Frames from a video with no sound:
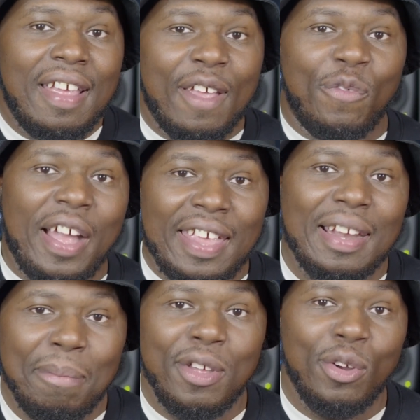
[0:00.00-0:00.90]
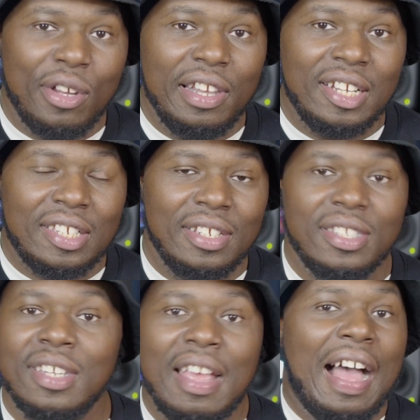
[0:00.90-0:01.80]
If I get 1 million
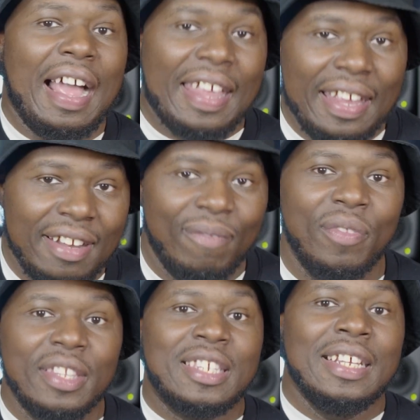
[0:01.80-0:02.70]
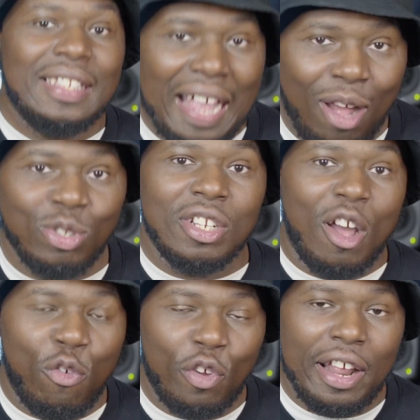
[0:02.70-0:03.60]
listens, I get 10,000
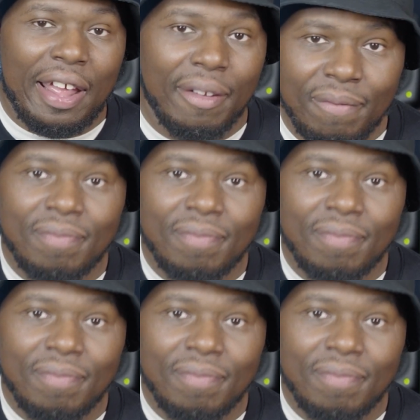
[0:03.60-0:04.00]
off of that.